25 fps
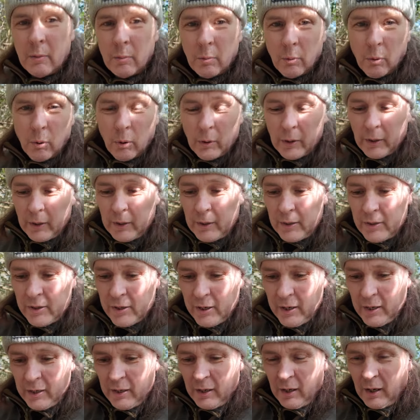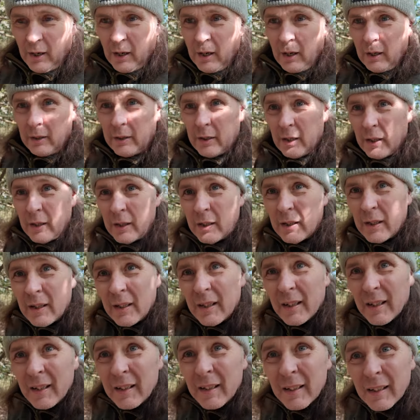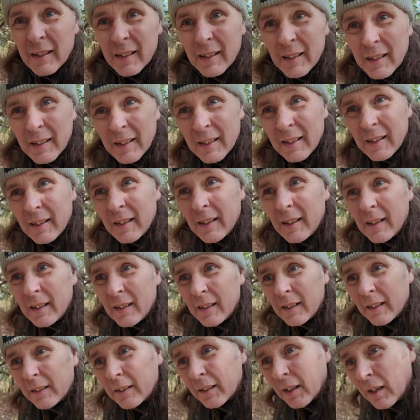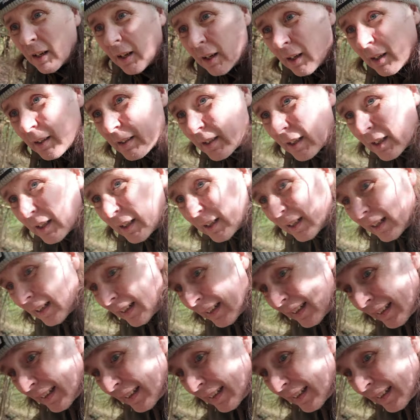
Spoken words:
walking is getting harder and harder